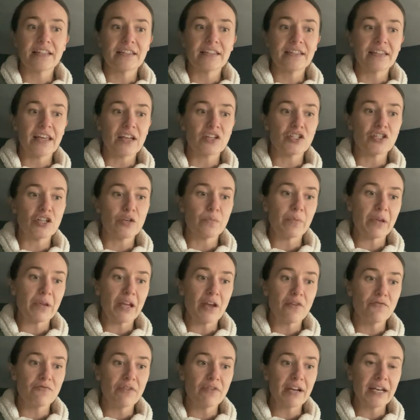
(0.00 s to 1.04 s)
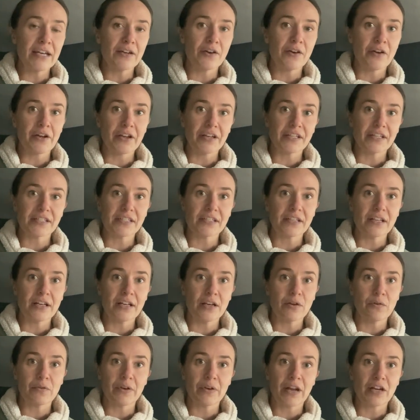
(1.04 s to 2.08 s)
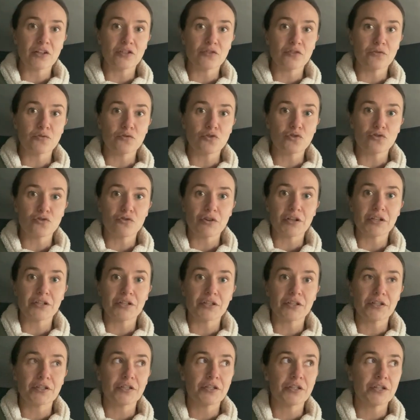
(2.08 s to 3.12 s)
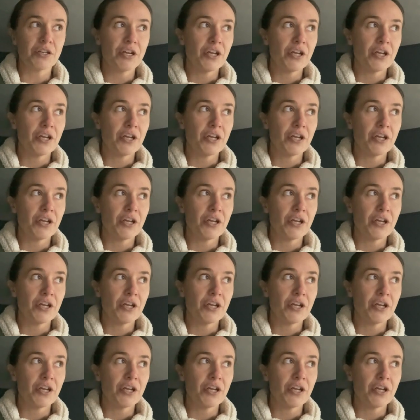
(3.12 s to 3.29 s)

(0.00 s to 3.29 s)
there should be a really nice little National Trust